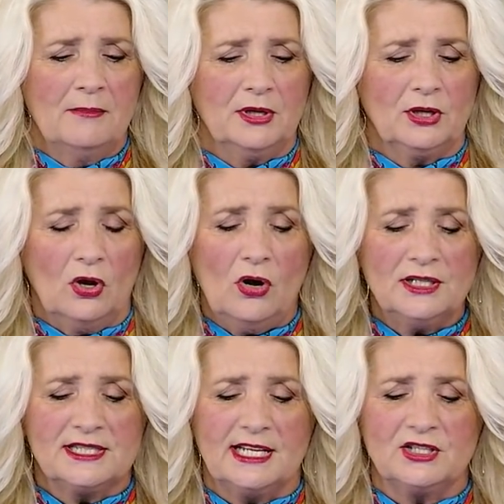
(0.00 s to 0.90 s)
But the
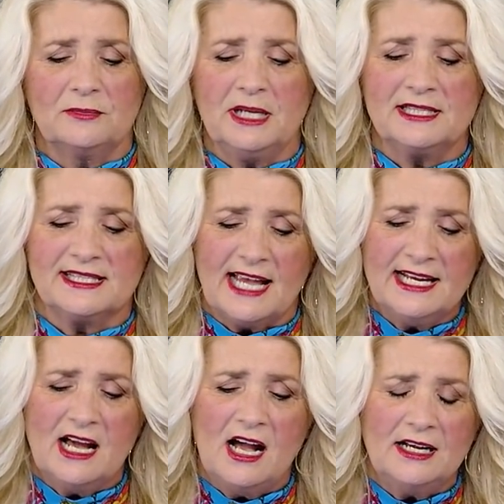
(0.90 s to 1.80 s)
Lord said to me, Say
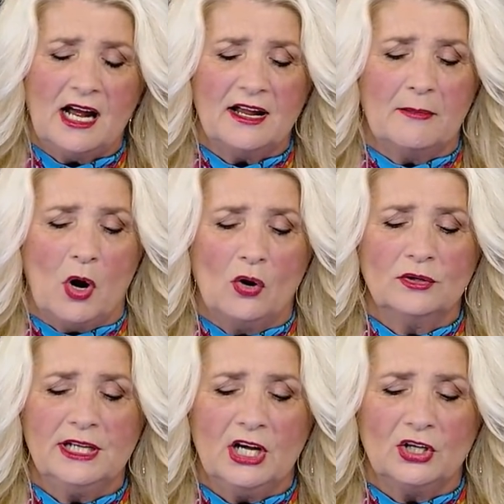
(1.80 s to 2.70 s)
not, I am
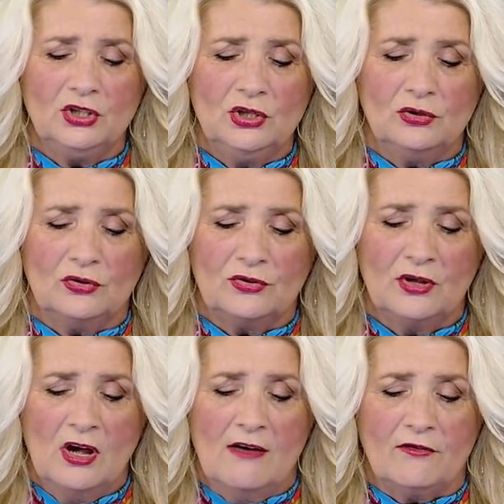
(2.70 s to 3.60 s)
only a youth,
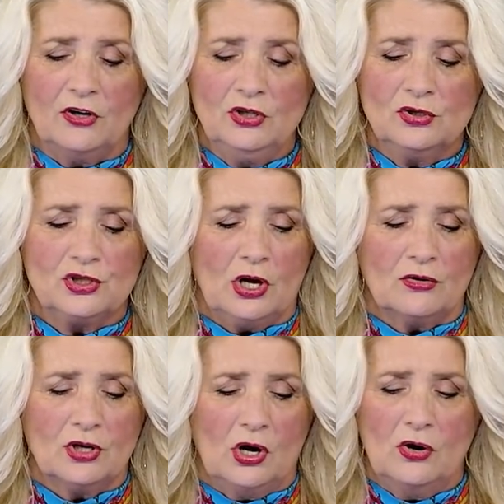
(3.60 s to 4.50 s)
for you shall
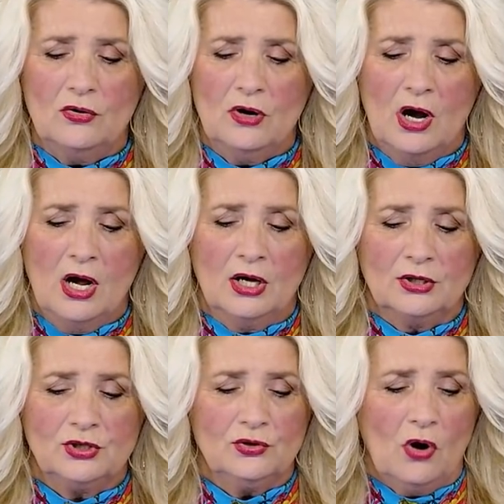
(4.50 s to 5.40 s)
go
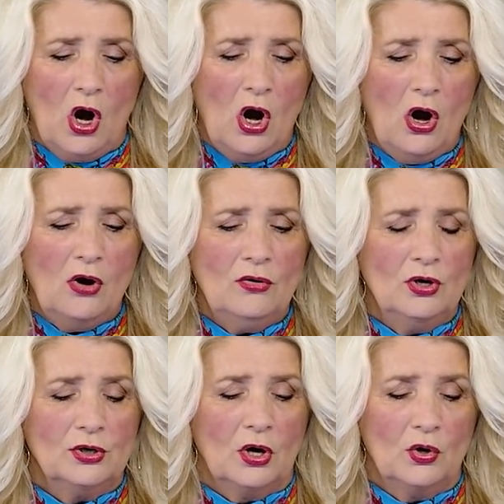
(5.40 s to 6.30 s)
to
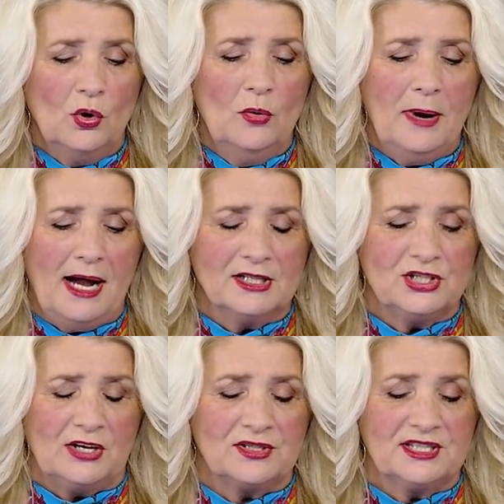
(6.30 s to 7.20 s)
all whom I
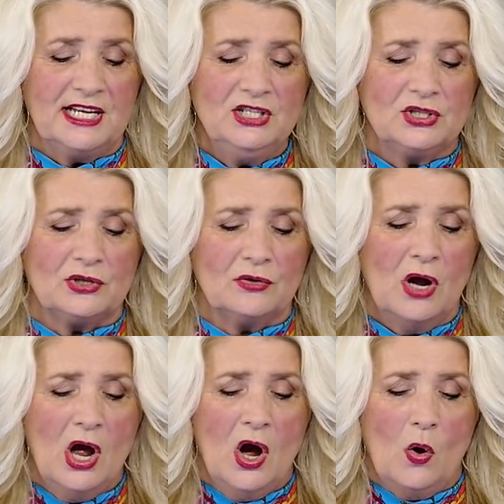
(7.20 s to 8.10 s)
shall send you,
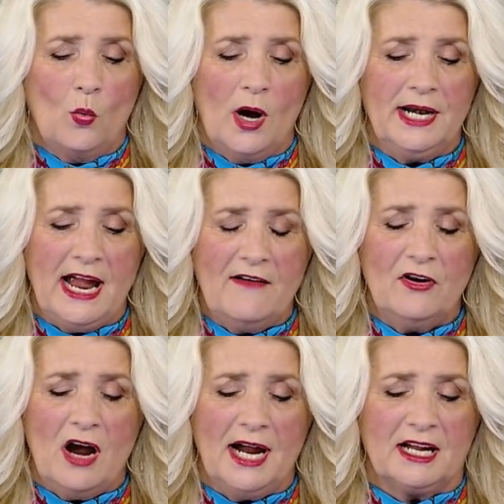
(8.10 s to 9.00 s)
Whatever
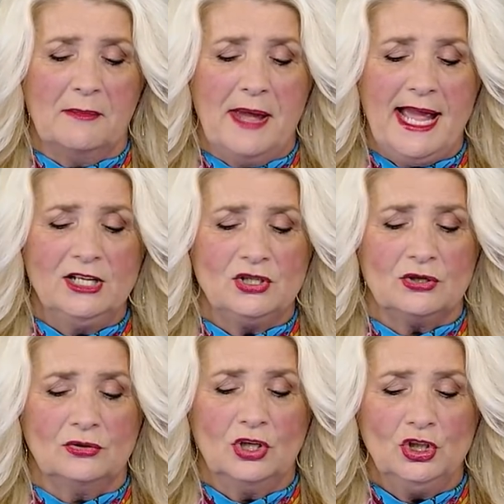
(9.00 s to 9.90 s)
I command
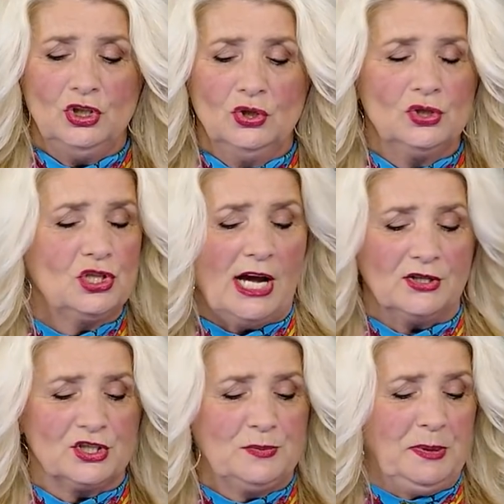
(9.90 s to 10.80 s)
you, you shall
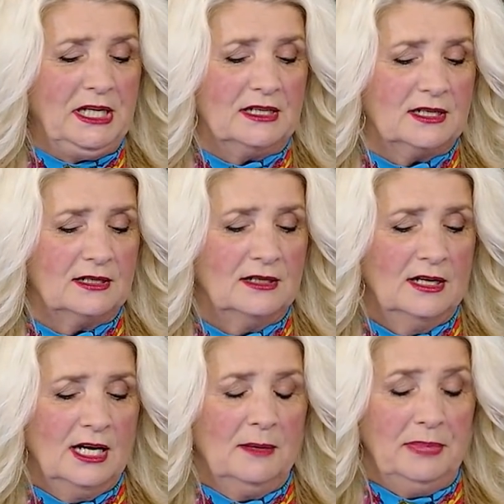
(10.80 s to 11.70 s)
speak.
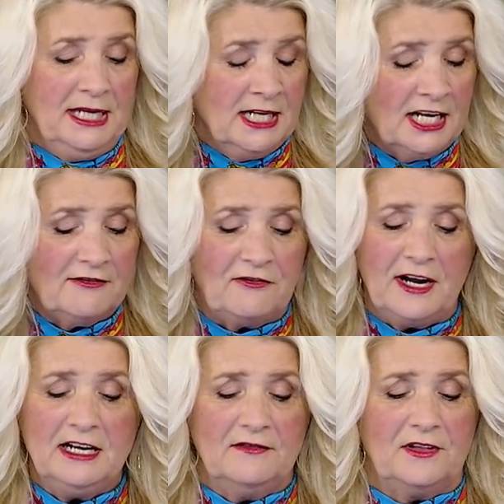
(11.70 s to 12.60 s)
Be not
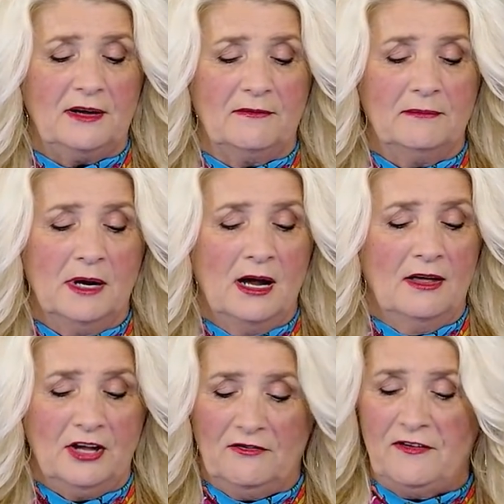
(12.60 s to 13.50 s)
afraid of them,
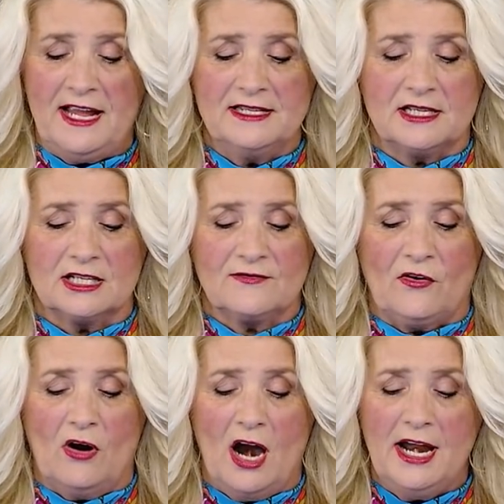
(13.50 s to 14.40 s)
their faces,
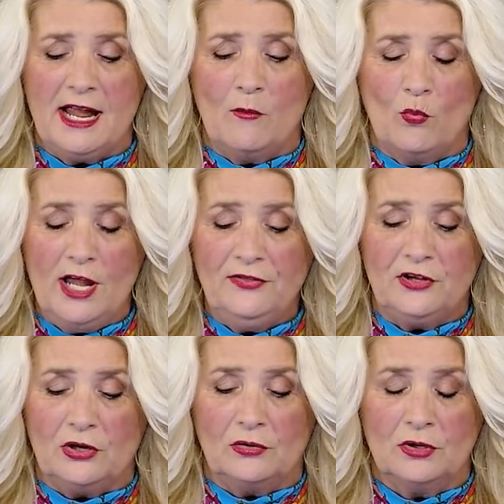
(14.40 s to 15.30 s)
for I am with
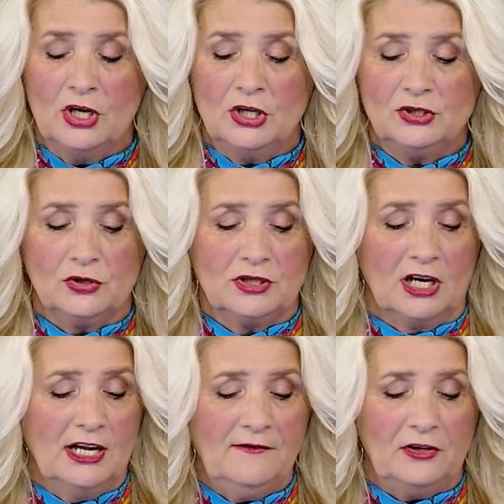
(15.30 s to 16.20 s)
you to
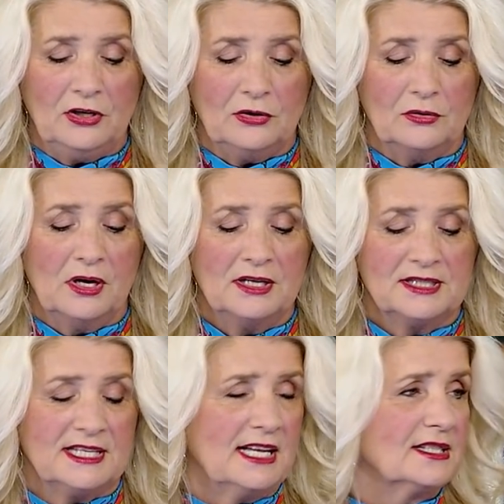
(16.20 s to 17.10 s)
deliver you,
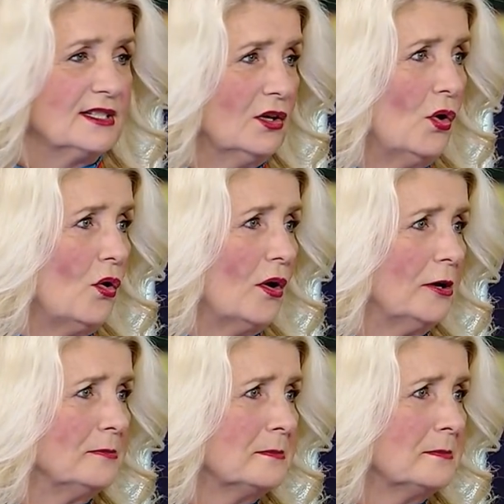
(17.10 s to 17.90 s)
says the Lord.